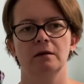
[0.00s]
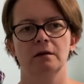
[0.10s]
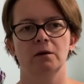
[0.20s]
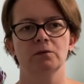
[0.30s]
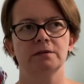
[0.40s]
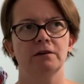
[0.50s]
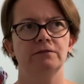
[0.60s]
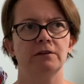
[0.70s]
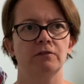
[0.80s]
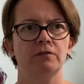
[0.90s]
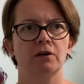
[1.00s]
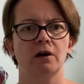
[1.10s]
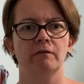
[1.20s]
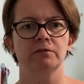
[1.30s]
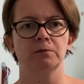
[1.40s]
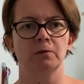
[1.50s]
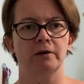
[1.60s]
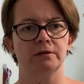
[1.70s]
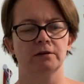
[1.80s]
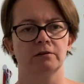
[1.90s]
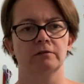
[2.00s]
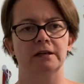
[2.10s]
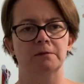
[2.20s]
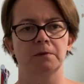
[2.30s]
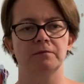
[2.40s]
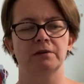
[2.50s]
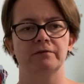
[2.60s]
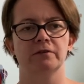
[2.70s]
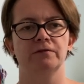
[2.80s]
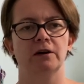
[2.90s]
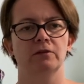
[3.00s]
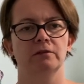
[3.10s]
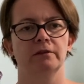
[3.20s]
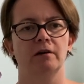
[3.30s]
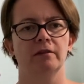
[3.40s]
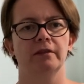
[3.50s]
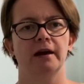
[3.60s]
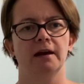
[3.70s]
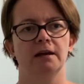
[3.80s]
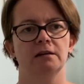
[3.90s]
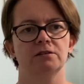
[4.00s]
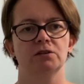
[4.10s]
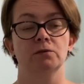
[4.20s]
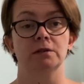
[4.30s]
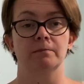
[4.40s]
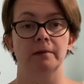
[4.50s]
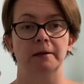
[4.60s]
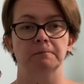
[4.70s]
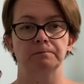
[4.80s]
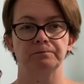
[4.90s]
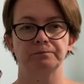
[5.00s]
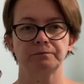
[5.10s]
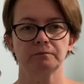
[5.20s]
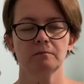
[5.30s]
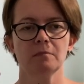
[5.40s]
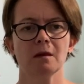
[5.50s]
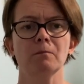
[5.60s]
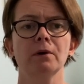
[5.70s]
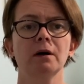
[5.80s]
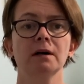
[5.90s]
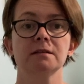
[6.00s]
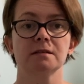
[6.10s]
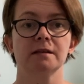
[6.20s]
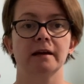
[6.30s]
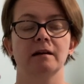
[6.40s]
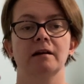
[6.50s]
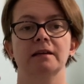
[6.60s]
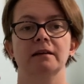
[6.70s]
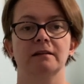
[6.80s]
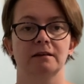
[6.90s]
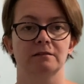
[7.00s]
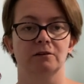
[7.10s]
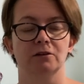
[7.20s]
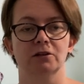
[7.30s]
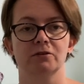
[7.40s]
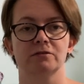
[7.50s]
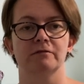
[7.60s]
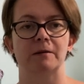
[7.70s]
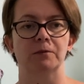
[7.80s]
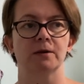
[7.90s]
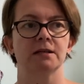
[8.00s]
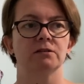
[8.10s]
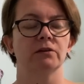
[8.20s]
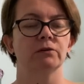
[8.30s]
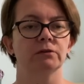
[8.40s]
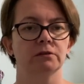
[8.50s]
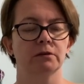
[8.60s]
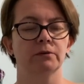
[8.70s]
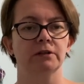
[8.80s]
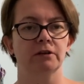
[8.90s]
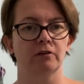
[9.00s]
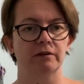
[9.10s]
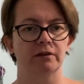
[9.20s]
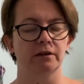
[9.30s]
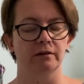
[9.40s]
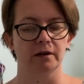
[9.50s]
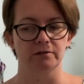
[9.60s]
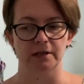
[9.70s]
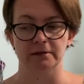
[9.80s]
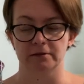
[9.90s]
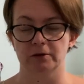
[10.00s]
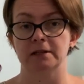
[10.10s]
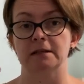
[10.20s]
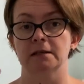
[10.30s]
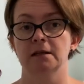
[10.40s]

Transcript: once I've never felt comfortable wearing dungarees, but I've never felt that they suited me. But as I say, I need things that are loose around my waist. So I thought, come on, you got to give it another go, Jen. So I did.